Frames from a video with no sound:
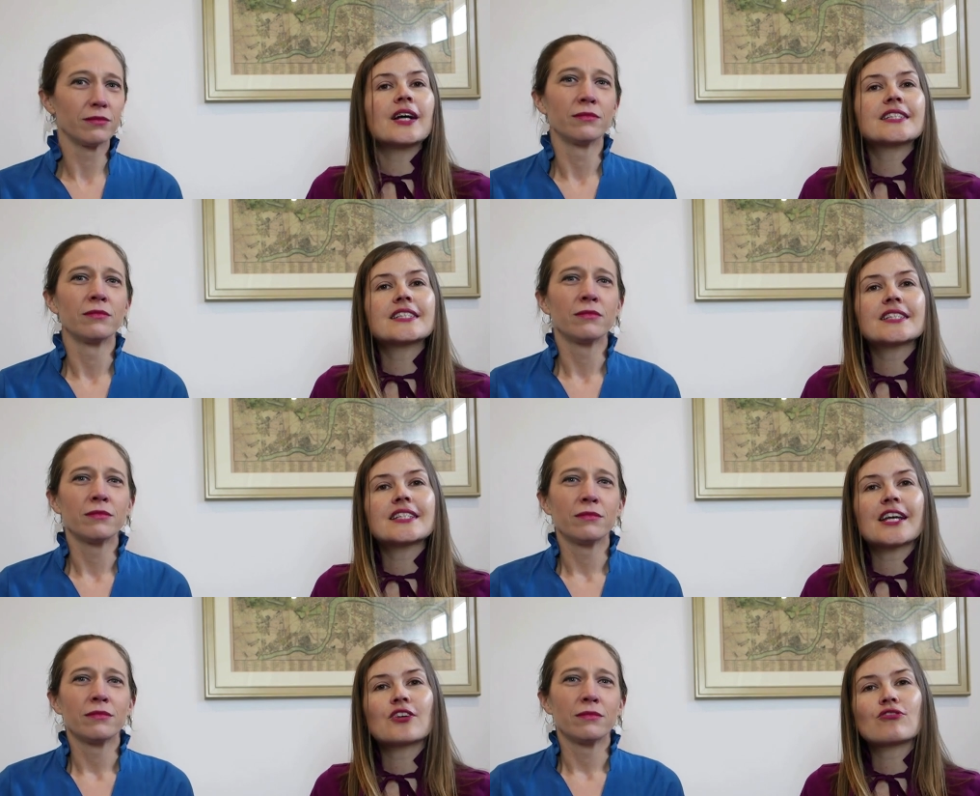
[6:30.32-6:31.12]
Speaker 1: I did
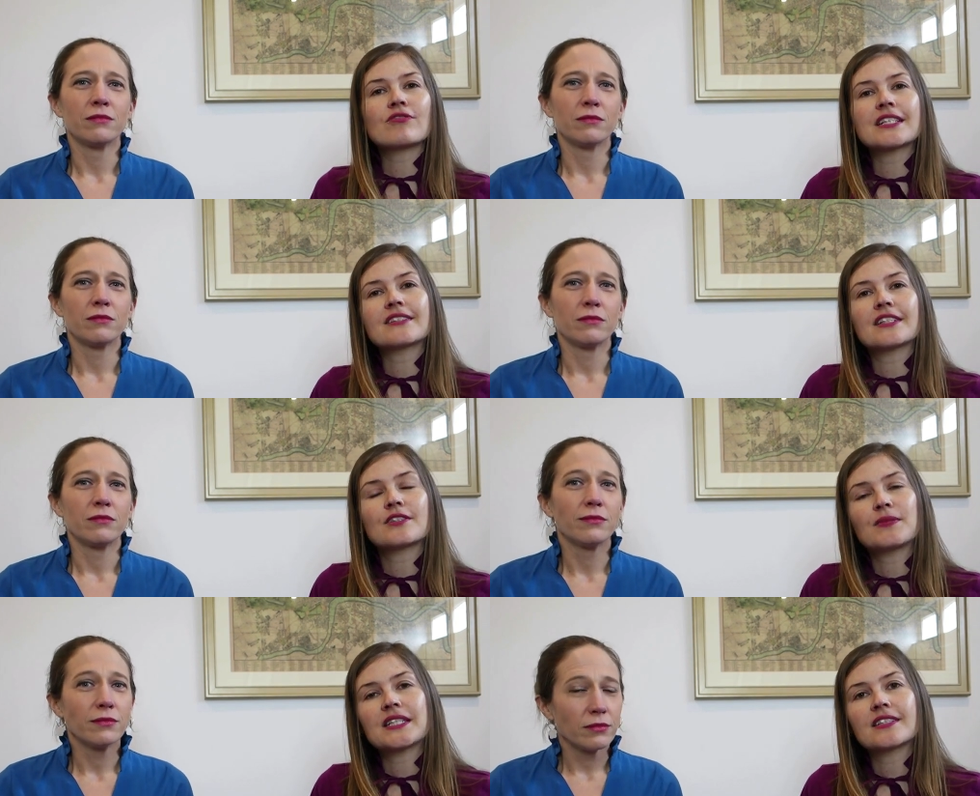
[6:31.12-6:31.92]
take three
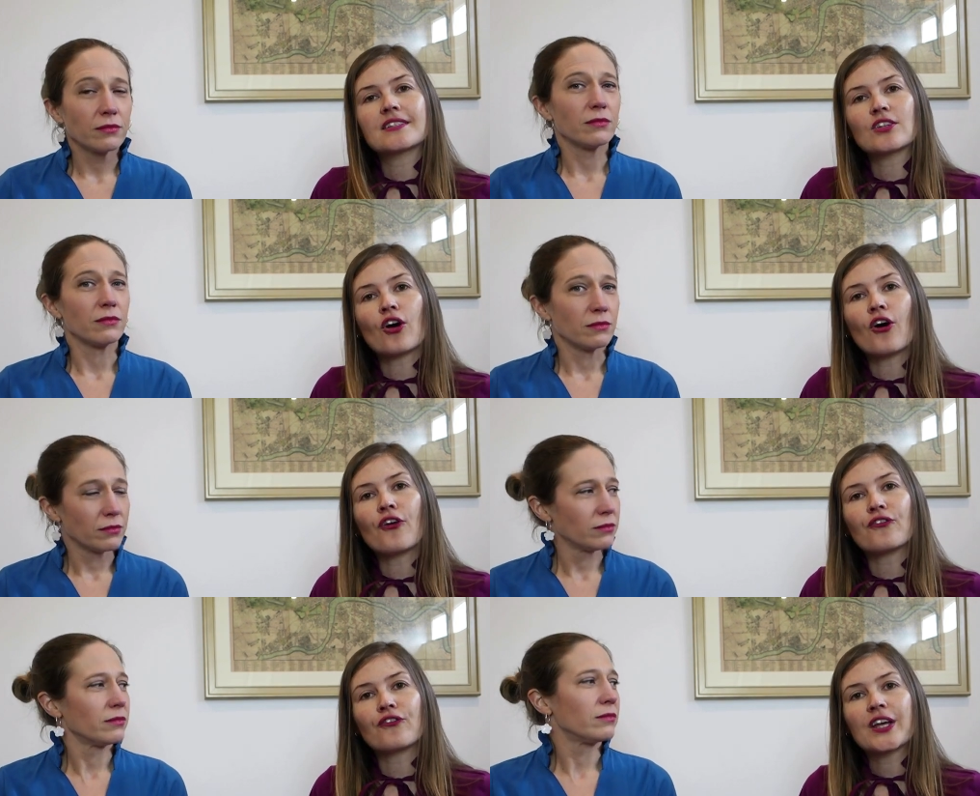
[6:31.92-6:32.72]
centimeters
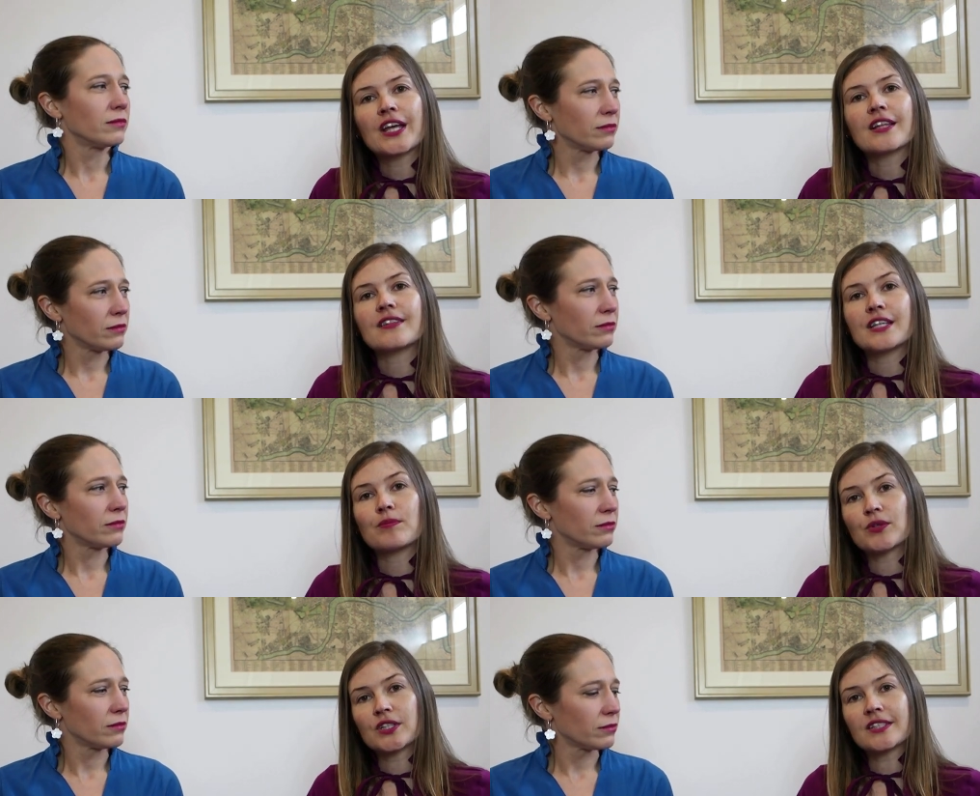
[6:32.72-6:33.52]
off
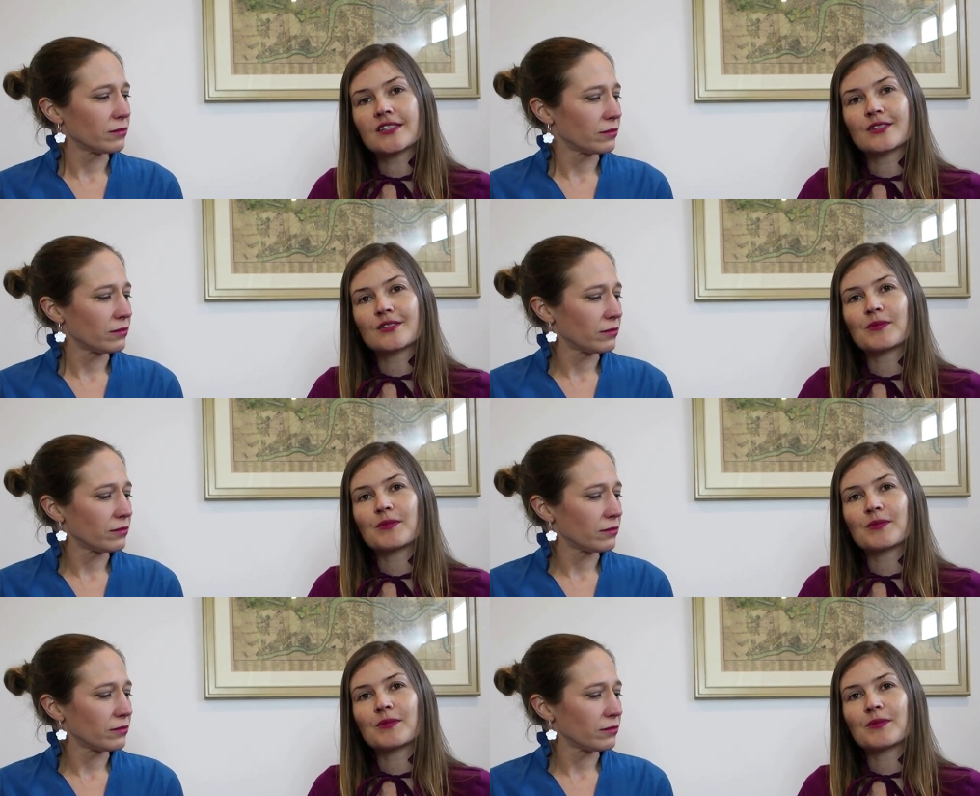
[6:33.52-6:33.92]
the bodice